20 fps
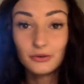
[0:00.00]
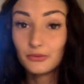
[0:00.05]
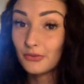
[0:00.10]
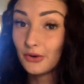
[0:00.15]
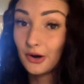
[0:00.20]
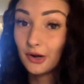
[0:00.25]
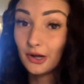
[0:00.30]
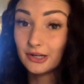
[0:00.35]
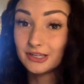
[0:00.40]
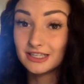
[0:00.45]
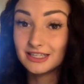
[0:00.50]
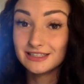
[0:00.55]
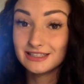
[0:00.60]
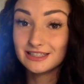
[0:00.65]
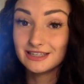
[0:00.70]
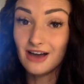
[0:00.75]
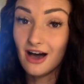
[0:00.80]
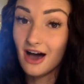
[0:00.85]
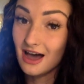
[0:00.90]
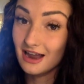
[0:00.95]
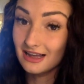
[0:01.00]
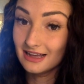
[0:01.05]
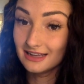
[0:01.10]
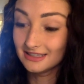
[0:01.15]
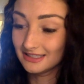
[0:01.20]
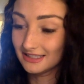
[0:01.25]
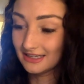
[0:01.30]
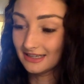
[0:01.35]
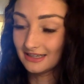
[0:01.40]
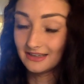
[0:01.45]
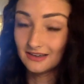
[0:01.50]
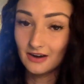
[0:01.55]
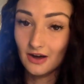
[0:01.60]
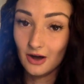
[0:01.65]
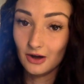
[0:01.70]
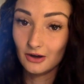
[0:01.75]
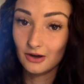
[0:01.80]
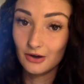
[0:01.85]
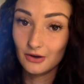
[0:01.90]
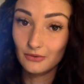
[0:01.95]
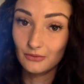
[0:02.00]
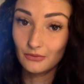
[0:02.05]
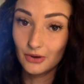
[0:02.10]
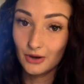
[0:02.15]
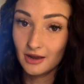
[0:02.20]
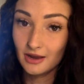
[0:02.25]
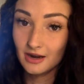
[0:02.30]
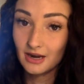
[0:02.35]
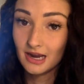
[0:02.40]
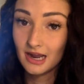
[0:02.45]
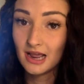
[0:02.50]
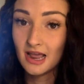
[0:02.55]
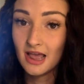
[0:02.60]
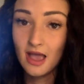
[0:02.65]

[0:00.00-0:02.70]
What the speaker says: the world is not ending, knock on wood.